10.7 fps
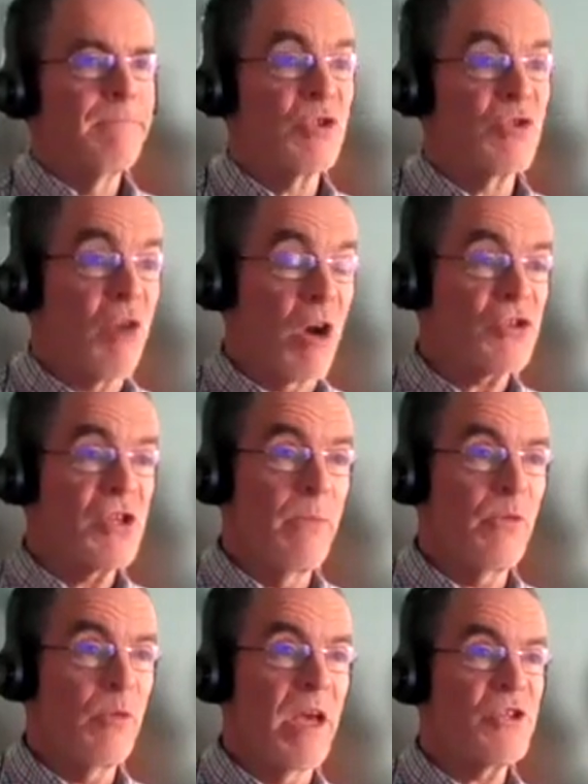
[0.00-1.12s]
Structural
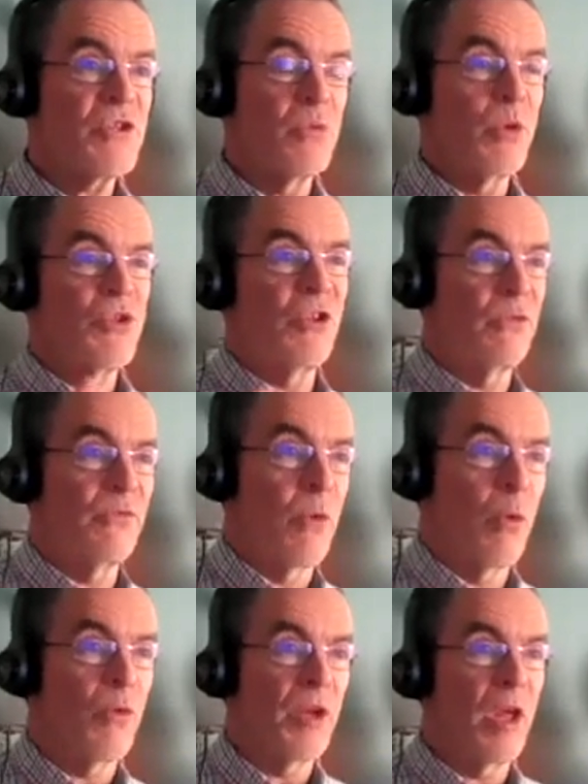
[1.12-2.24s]
information, which you've
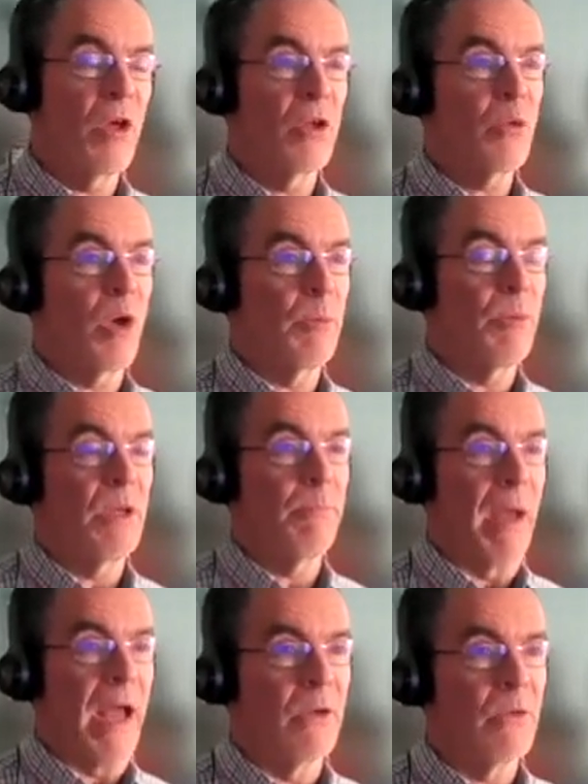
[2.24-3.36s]
already heard quite a bit
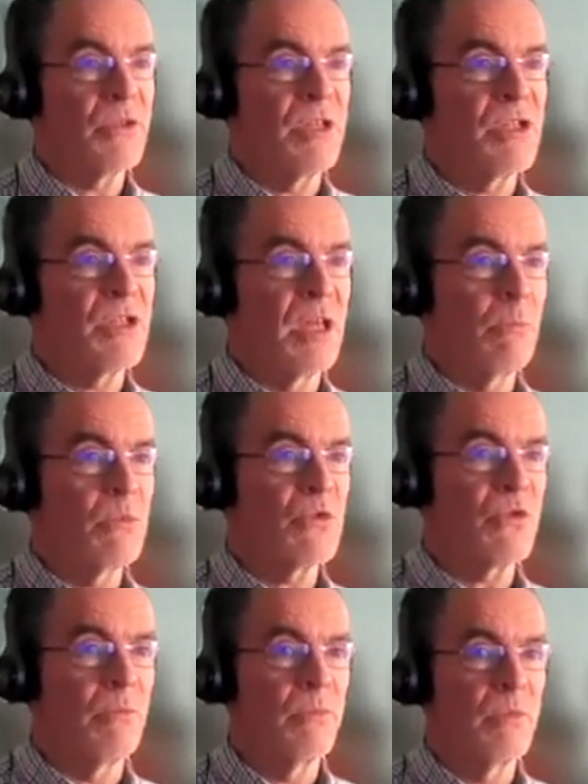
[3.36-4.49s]
about, it seems,
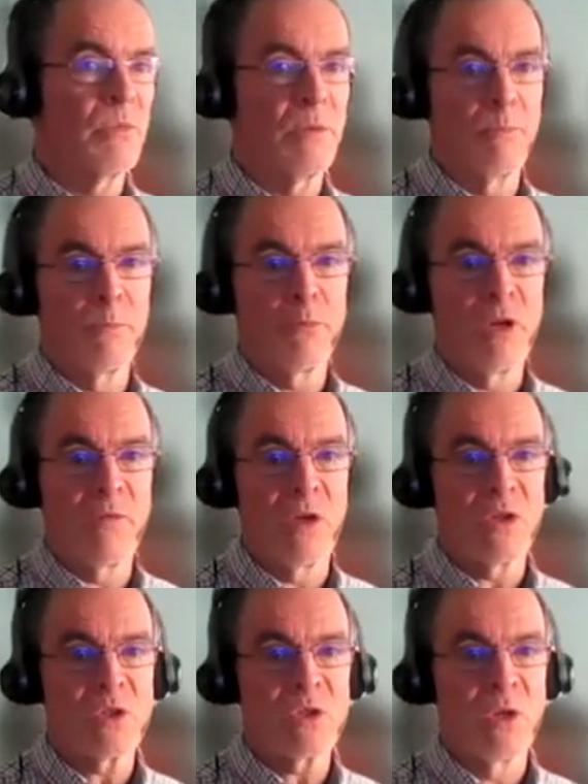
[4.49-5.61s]
from the
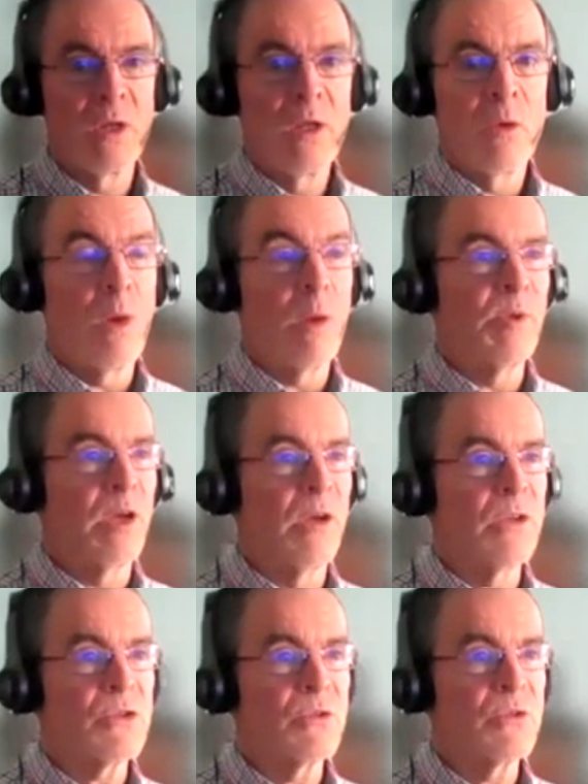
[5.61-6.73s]
previous
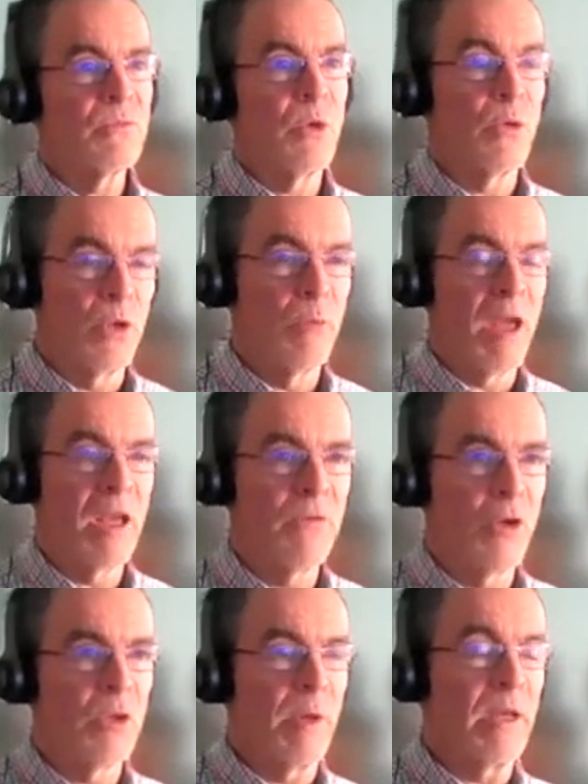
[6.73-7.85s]
webinars, or you may have
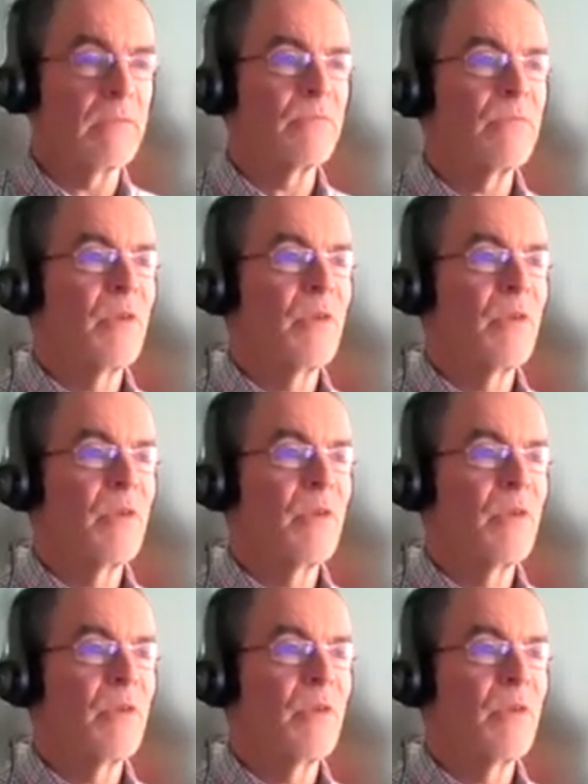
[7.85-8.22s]
heard about,